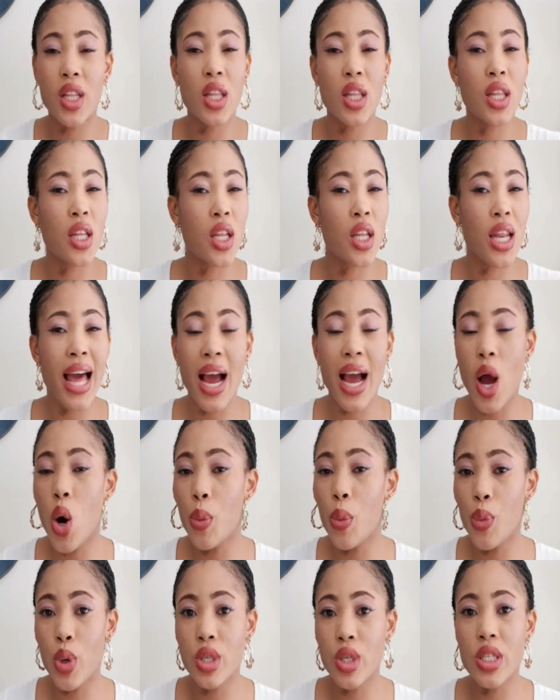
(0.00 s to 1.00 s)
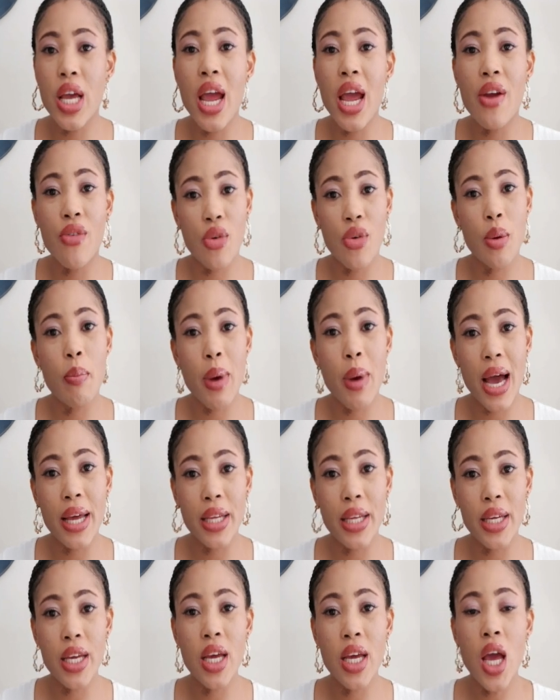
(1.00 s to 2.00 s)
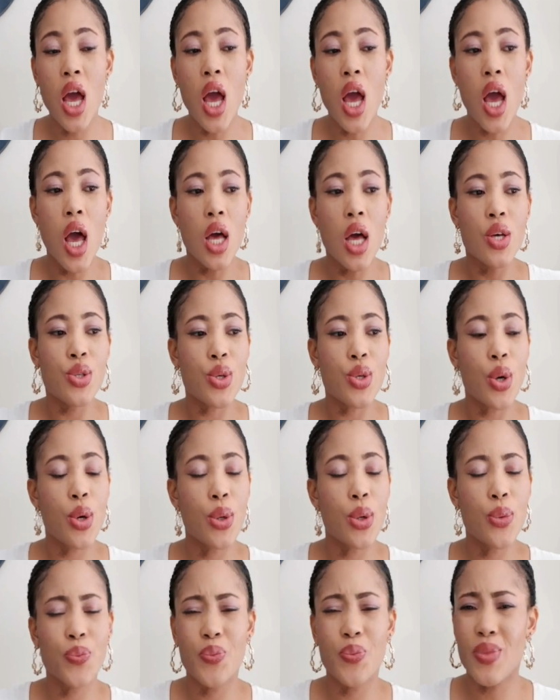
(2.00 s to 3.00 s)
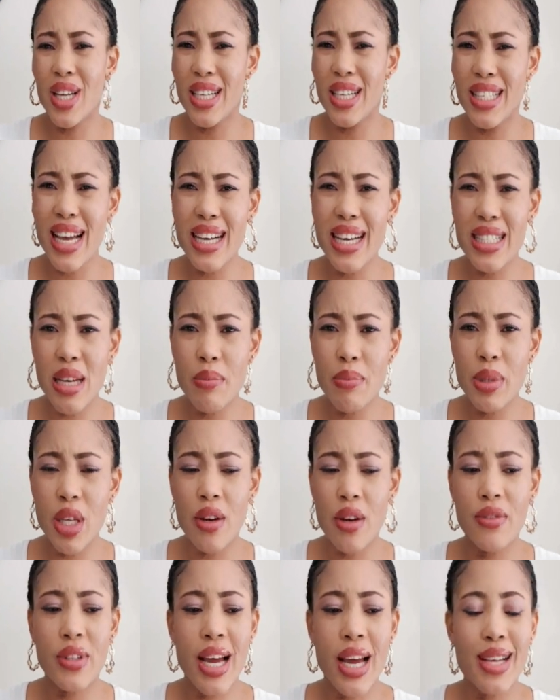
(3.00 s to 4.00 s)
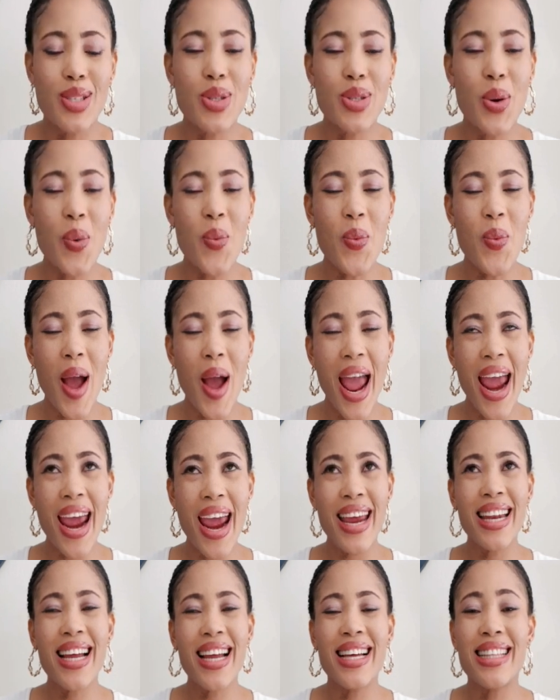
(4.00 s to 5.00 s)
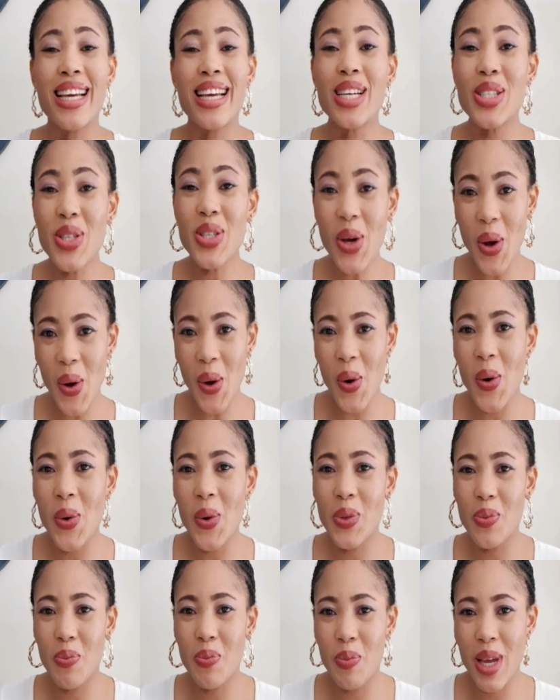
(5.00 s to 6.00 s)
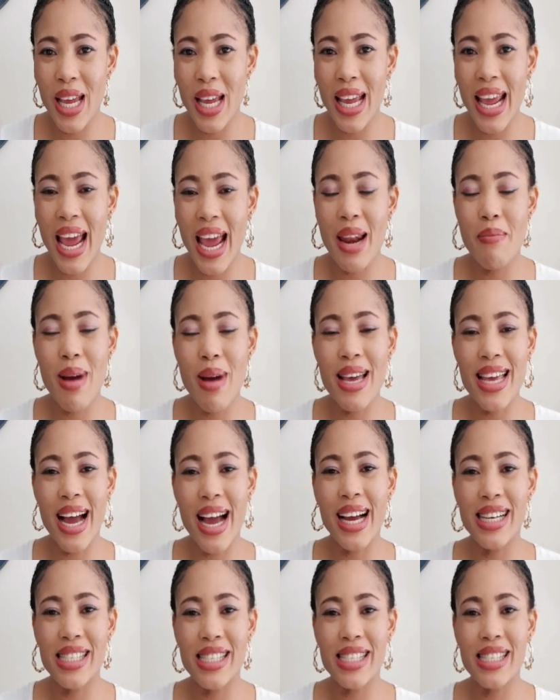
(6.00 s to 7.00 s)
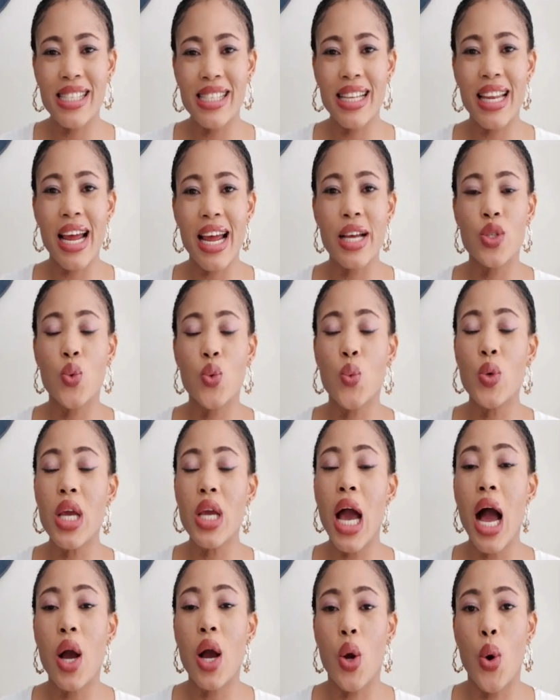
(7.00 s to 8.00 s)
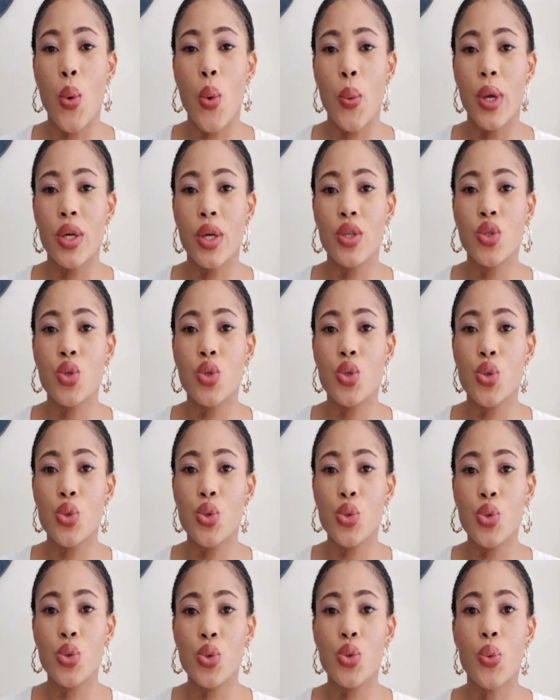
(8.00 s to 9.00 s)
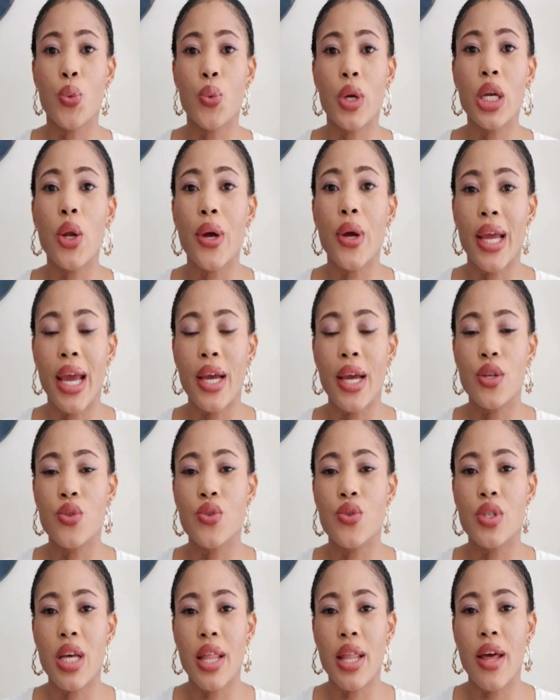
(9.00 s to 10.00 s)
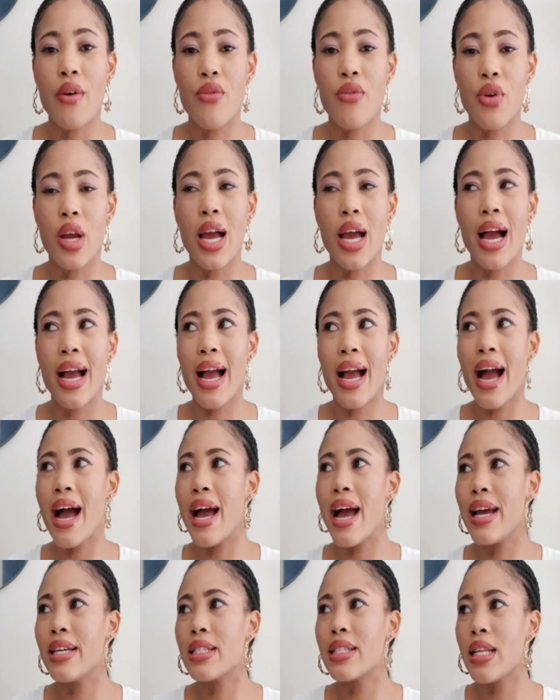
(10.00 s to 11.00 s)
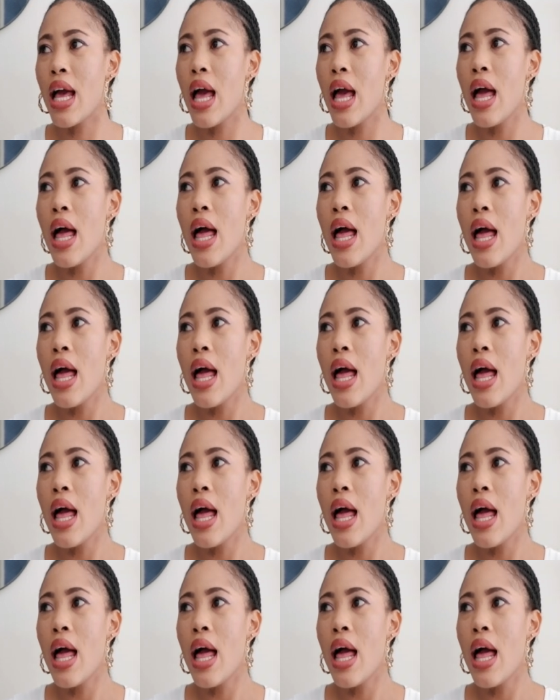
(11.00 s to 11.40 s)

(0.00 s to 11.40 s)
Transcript: with like almost everybody. So that's a bit of that. So when they told me and my younger sister that we are going to relocate to South Africa, guys,